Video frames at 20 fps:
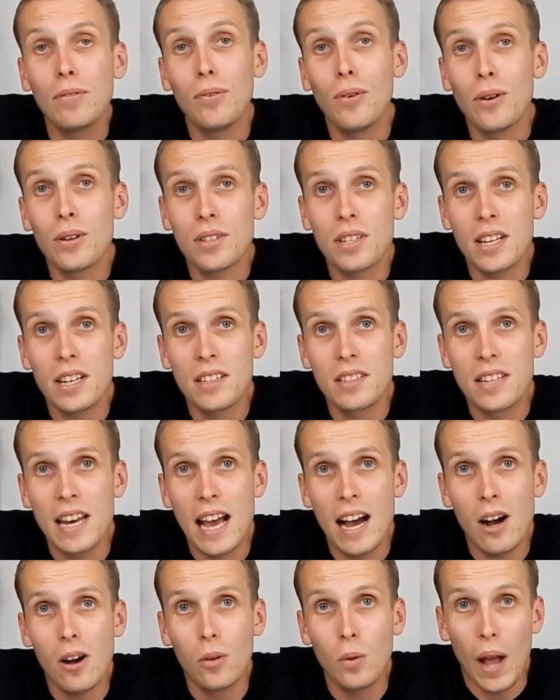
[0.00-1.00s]
Downforce
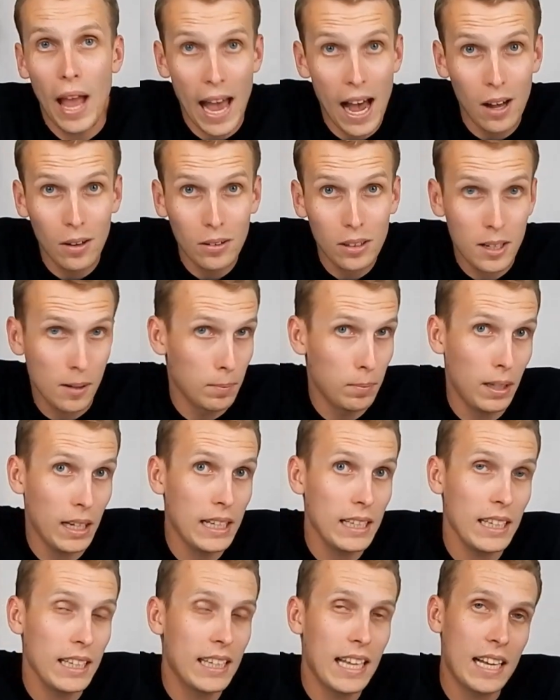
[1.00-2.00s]
is now out
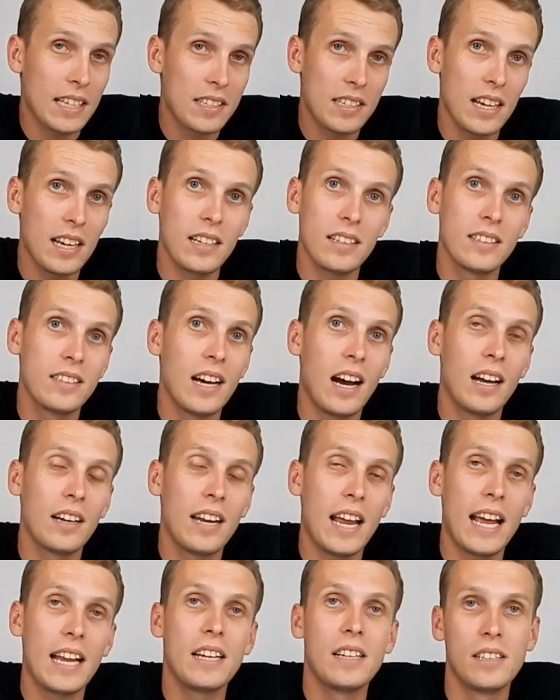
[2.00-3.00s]
completely. That's
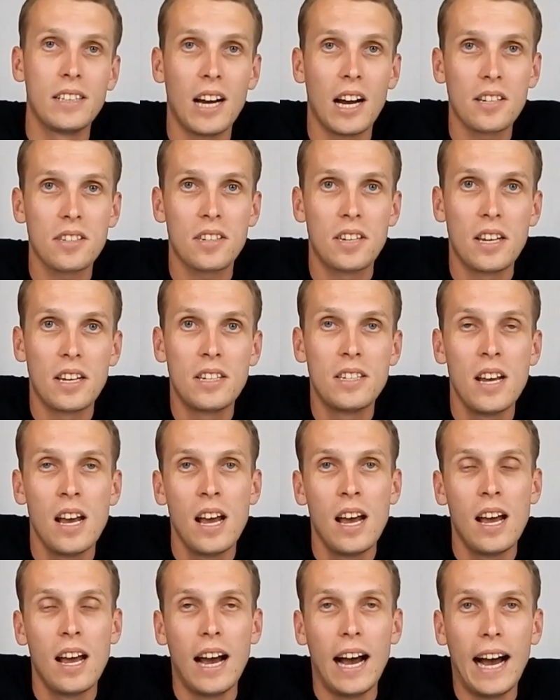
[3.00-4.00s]
it, done and
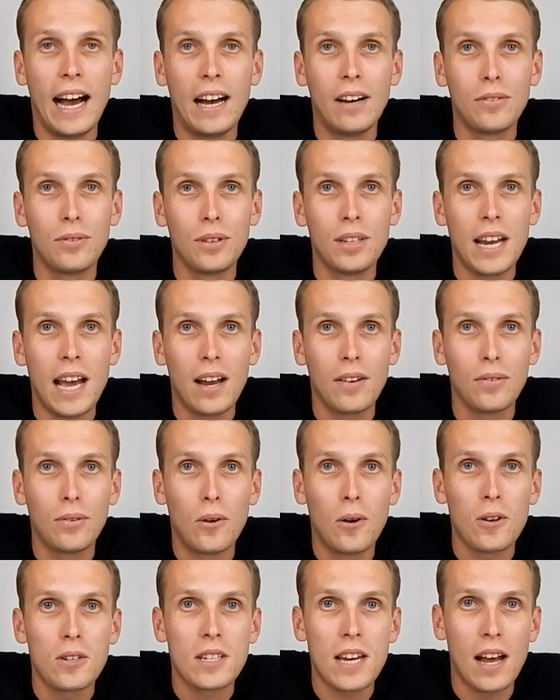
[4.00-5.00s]
dusted uh, for
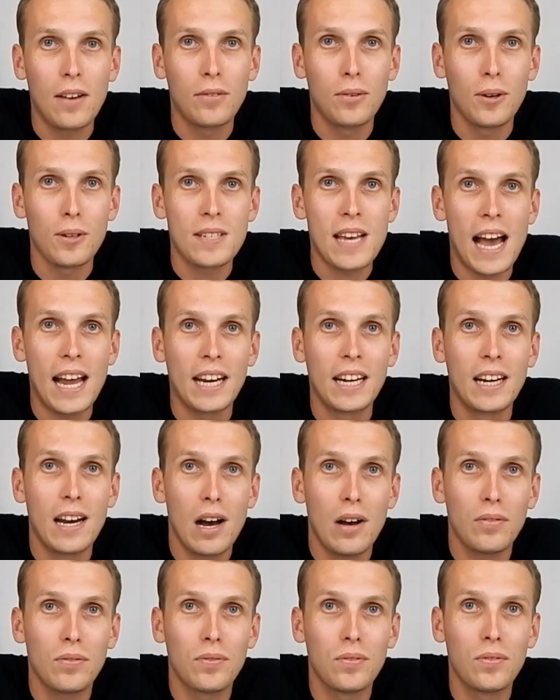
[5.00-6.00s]
Downforce. Downforce
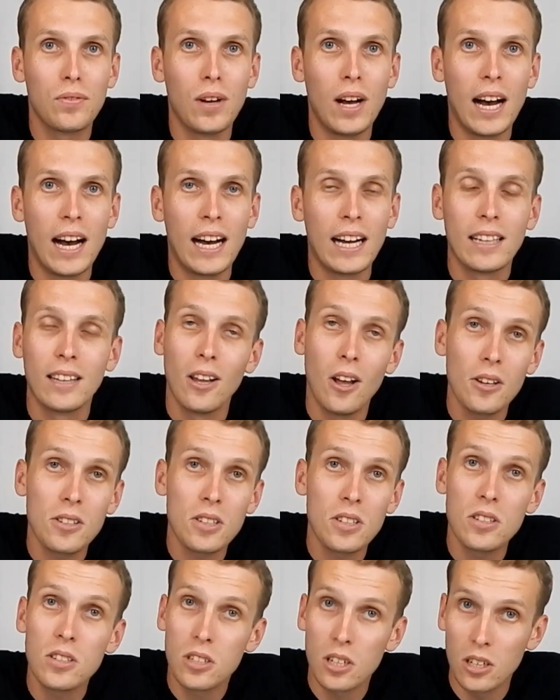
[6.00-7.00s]
had enough uh,
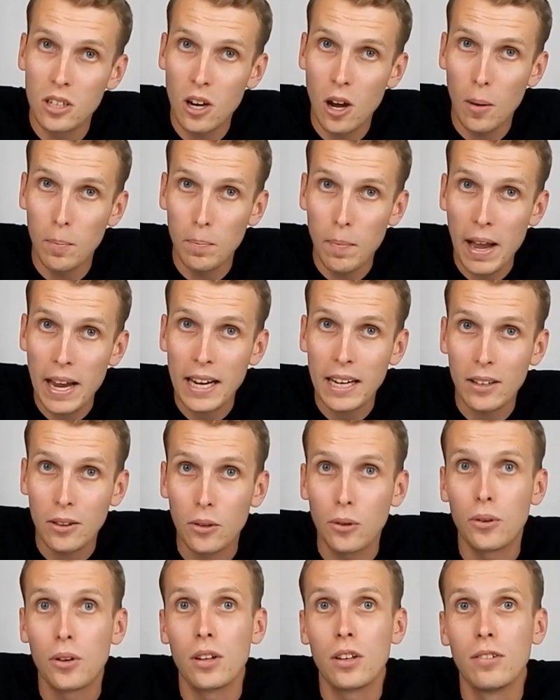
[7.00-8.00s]
losses to not
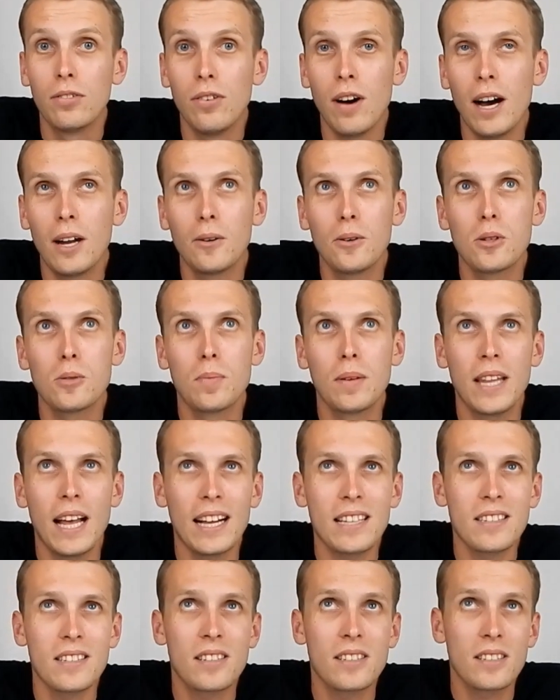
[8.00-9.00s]
make it through to the
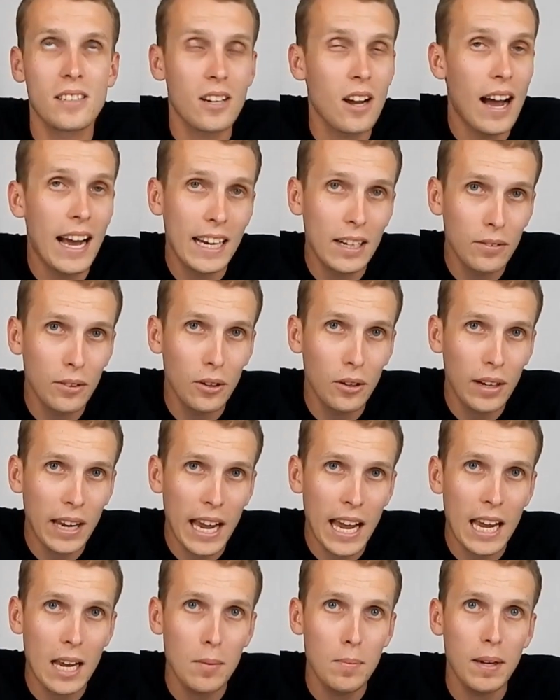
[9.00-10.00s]
finals, but that's kind
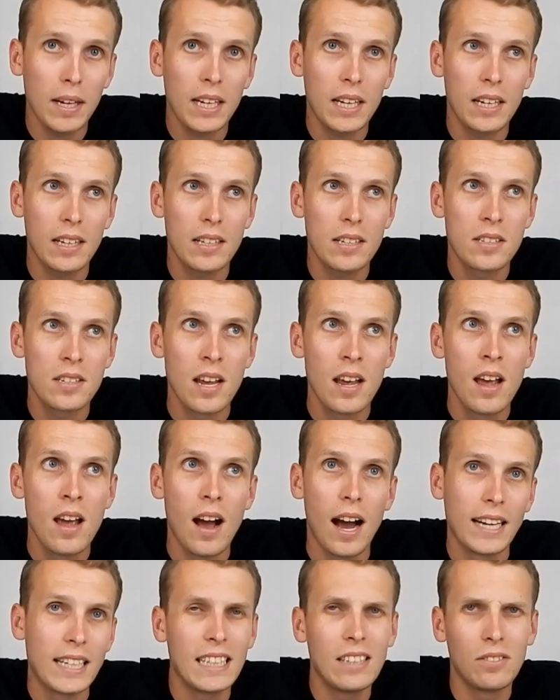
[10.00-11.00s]
of okay
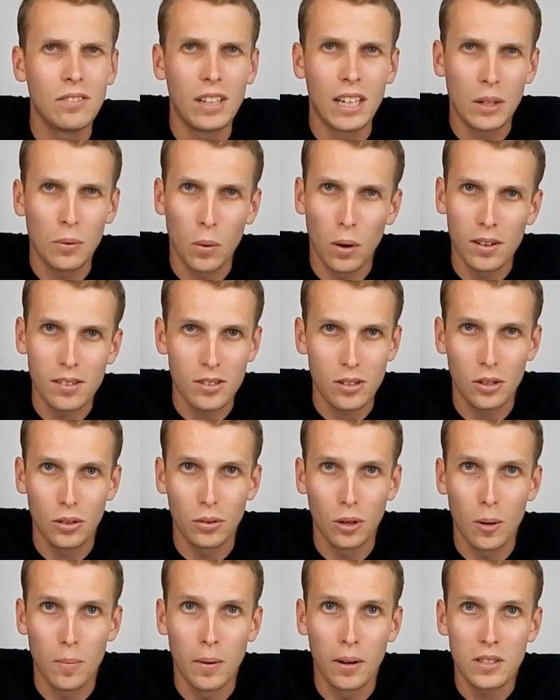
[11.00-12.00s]
because I didn't really
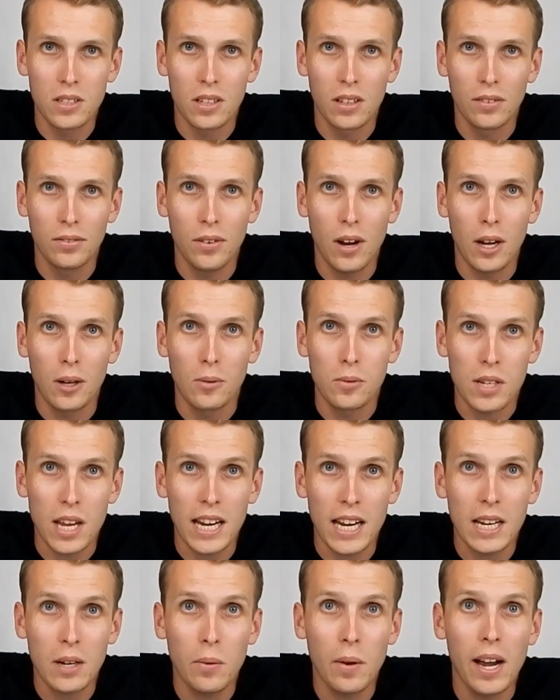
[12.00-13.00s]
want two robots in the
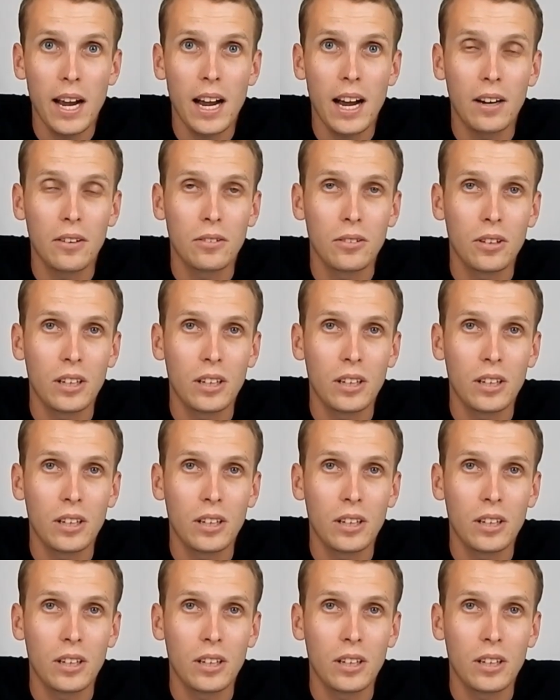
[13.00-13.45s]
finals anyway.